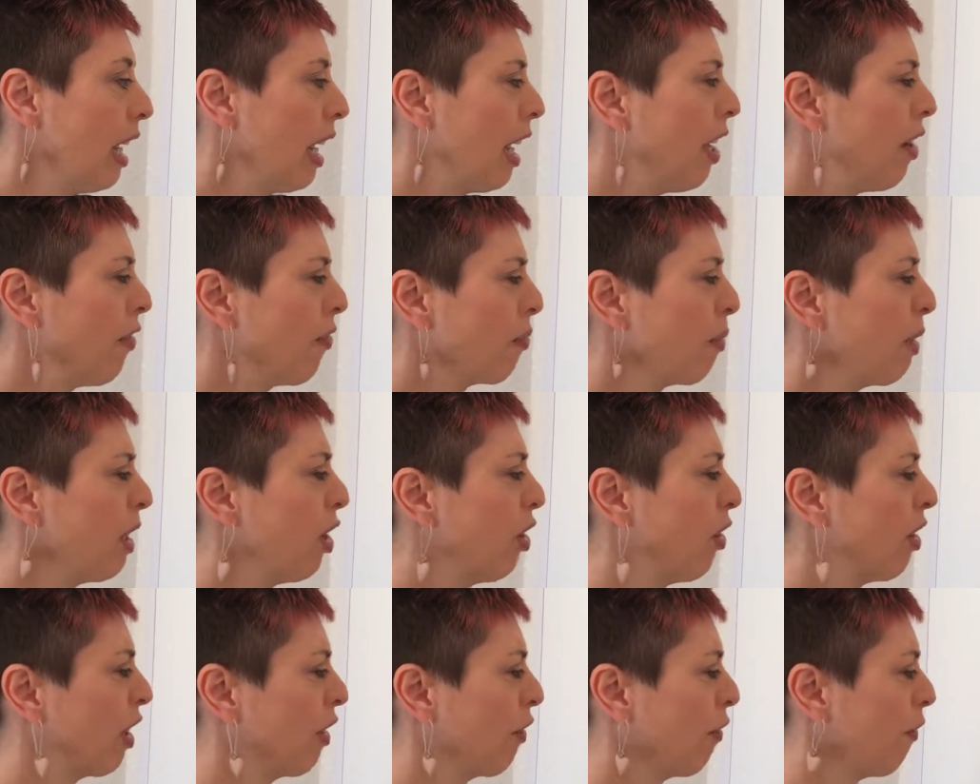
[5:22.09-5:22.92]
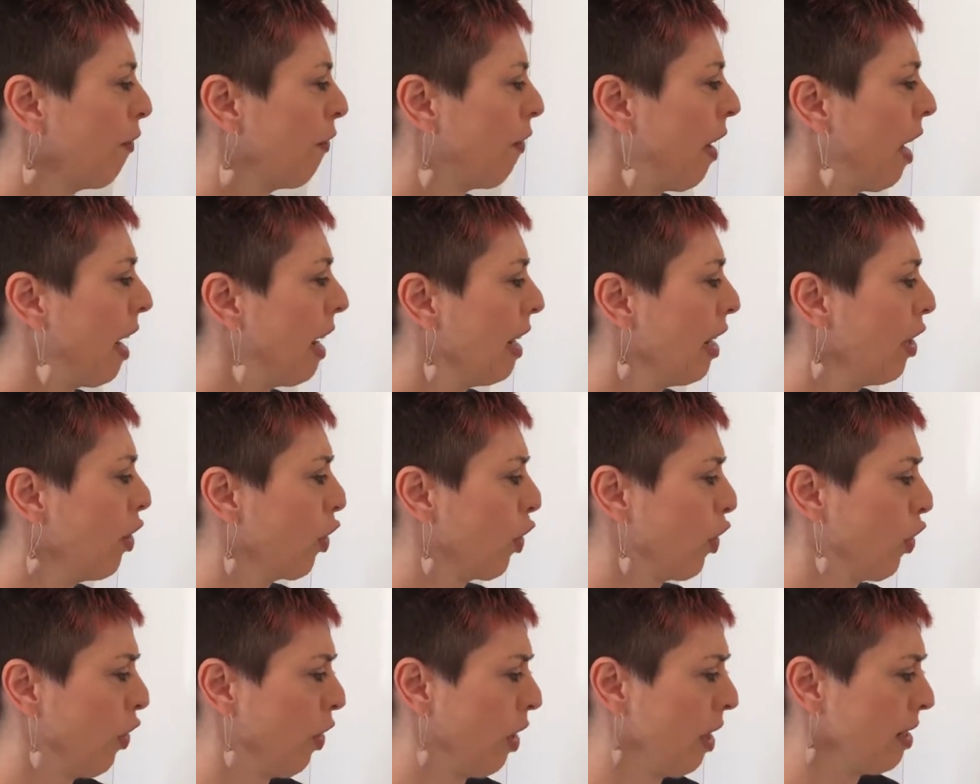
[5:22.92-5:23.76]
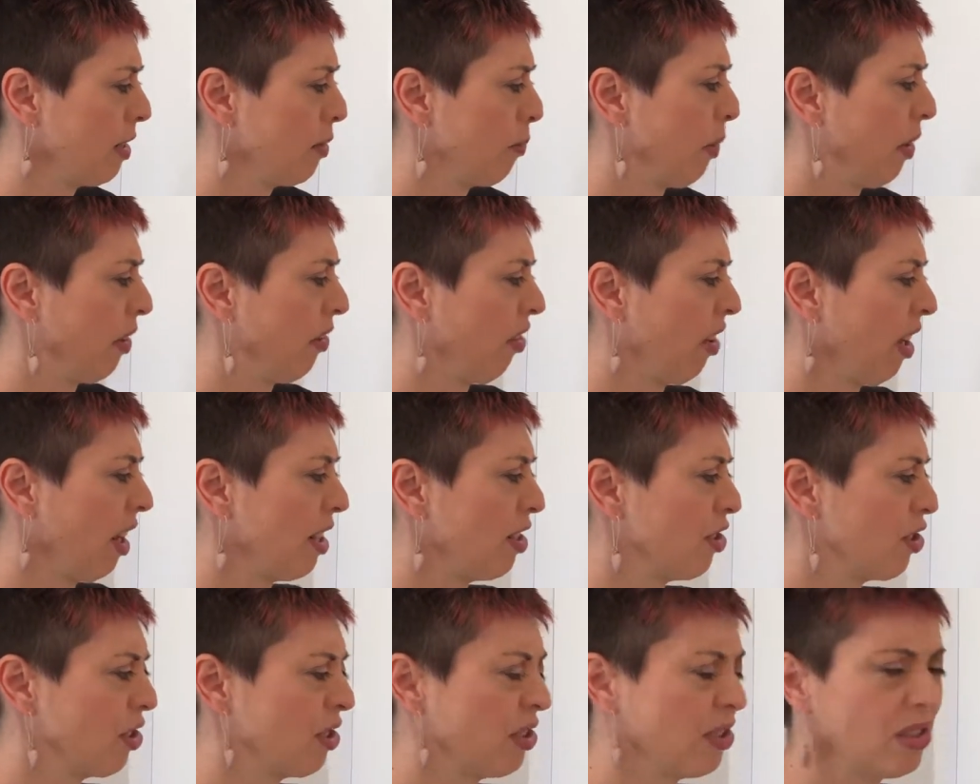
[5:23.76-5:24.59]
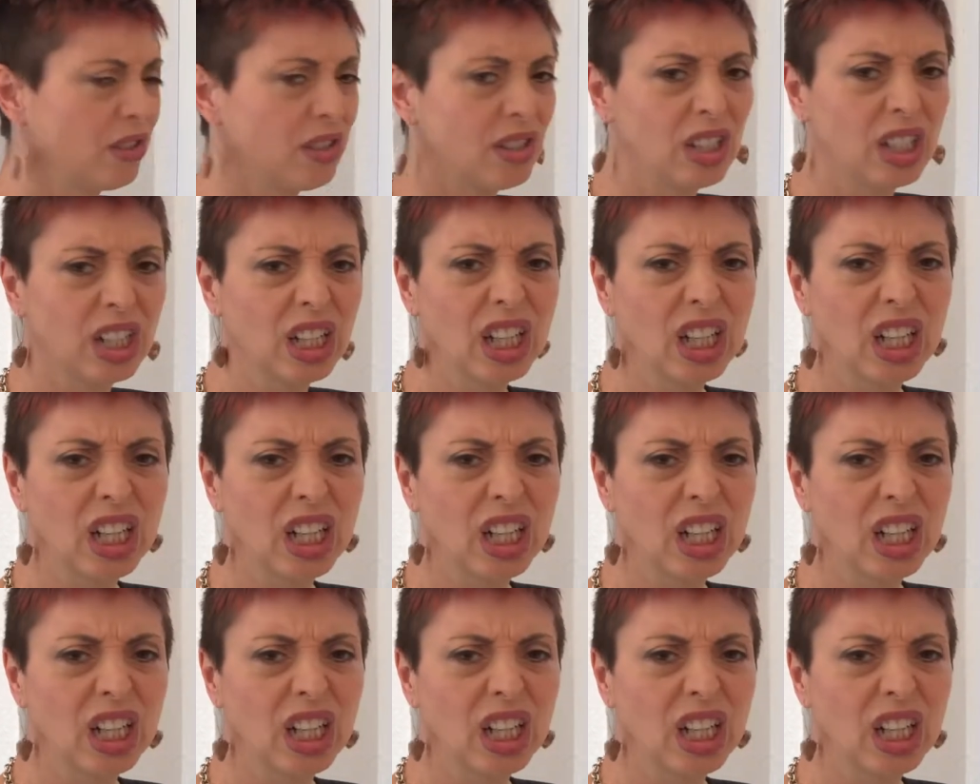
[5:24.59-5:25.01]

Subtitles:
If we look at failing her expectations,